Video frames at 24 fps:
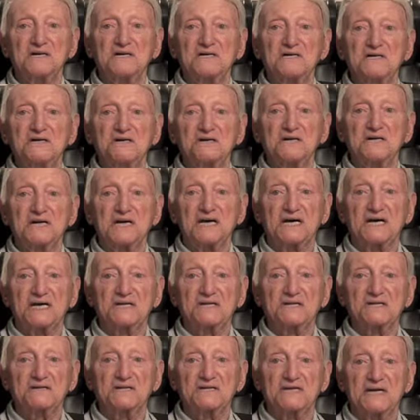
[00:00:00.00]
Yuda,
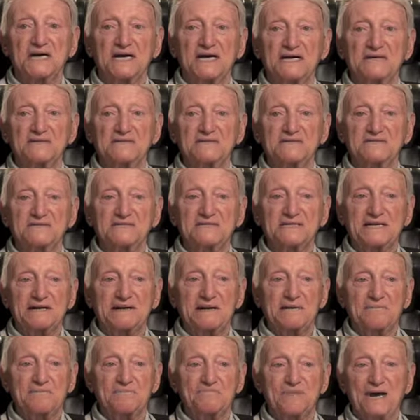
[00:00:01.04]
Yuda,
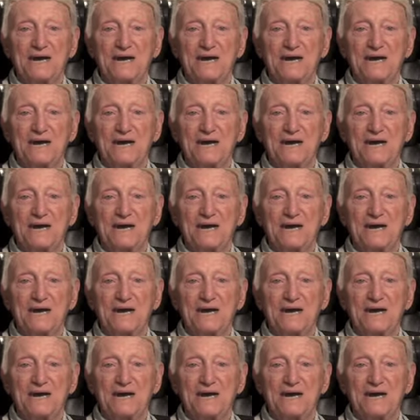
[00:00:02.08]
Uda,